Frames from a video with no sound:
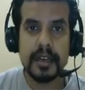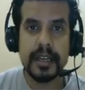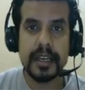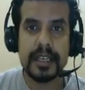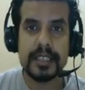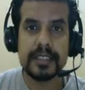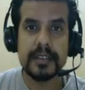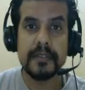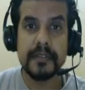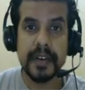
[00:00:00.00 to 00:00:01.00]
third
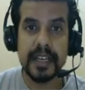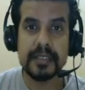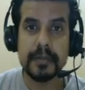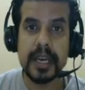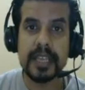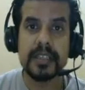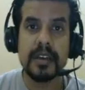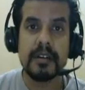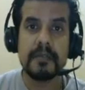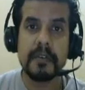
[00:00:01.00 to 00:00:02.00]
is phrase match,